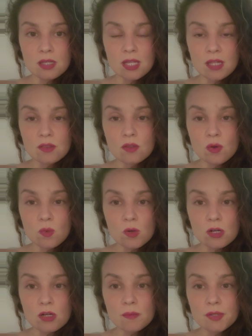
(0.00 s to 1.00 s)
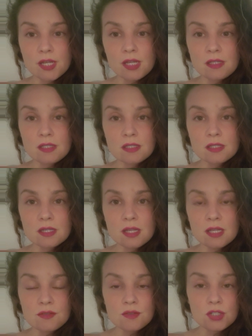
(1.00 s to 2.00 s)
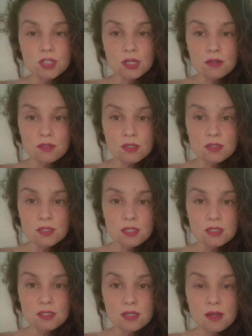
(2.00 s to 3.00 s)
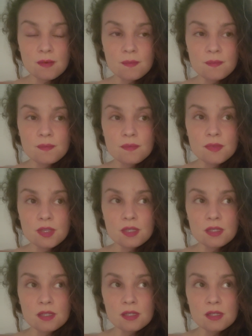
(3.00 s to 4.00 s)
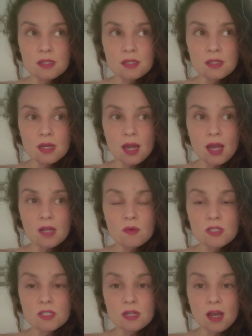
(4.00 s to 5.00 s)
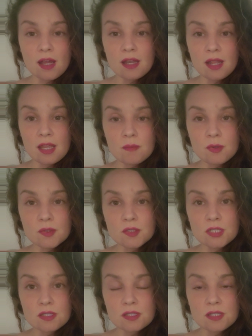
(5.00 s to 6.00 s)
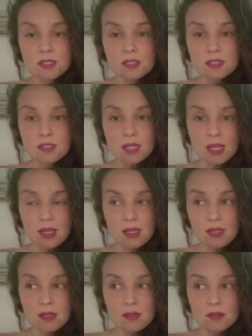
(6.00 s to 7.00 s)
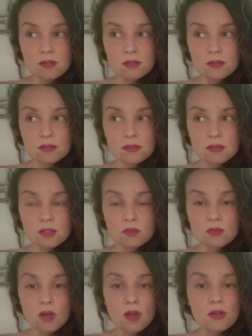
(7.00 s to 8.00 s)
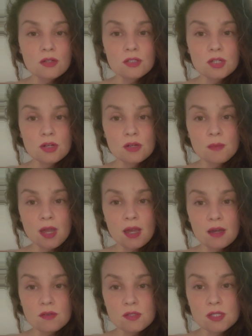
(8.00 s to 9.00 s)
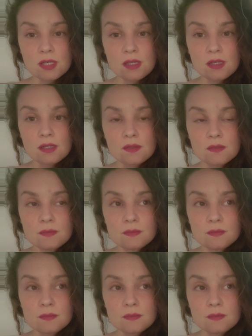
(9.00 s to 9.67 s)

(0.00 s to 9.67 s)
in the workplace, in the shelter system, I was not able to sustain long-term housing.